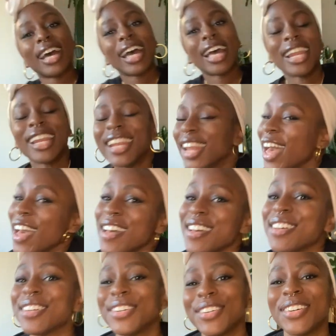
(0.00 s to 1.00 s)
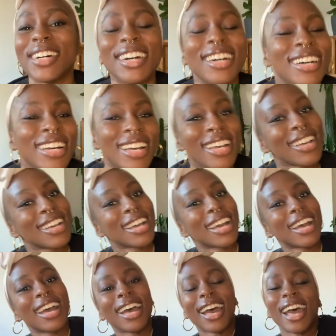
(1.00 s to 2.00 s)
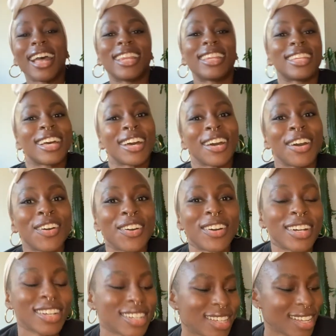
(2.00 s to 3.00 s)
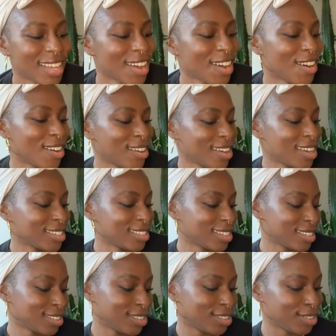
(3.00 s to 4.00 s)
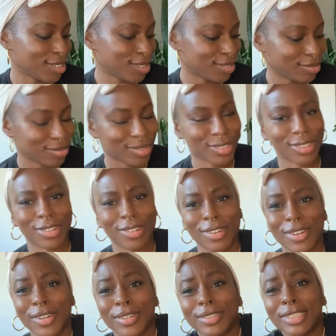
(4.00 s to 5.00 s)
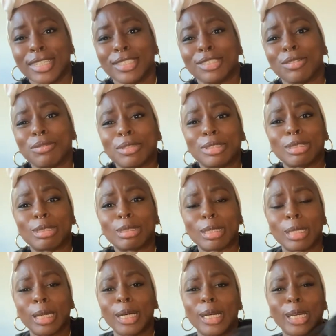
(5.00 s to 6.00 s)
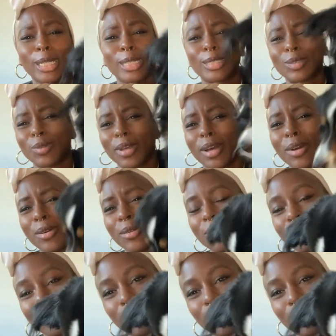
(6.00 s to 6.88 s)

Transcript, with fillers: Hello. Hello. Oh, hi, Tattoo. Oh, Tattoo wants to say hi as well.